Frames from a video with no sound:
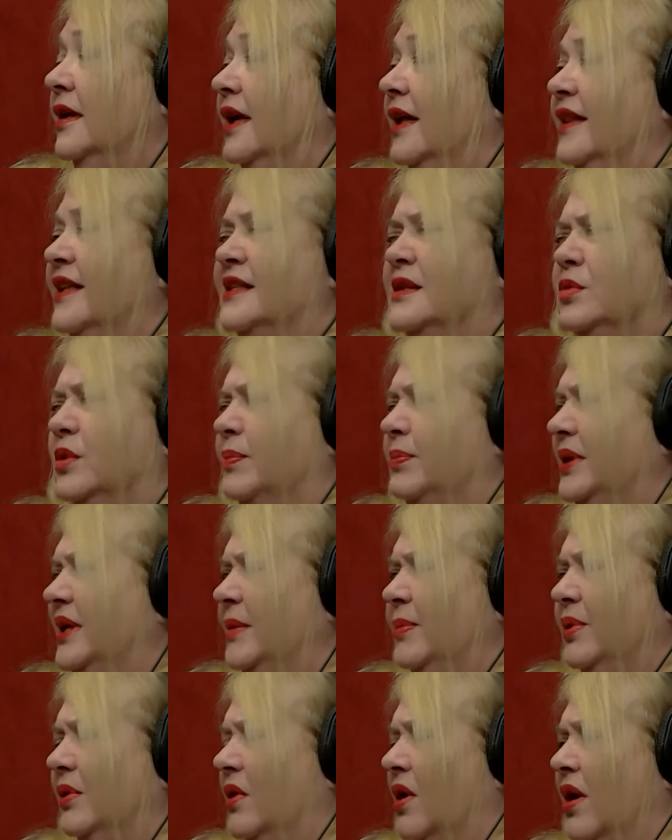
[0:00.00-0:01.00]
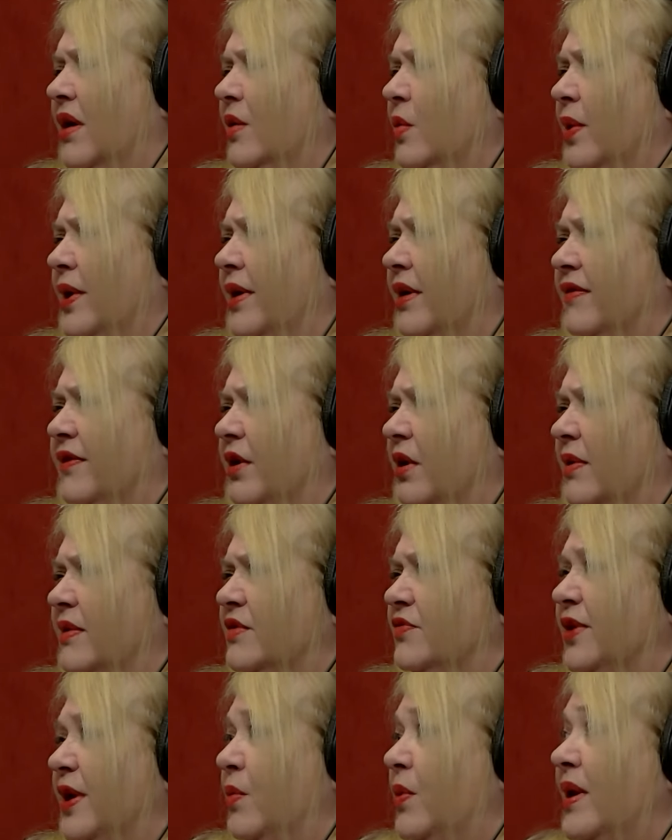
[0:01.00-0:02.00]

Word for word: and this is what people aren't aware of. They're always afraid.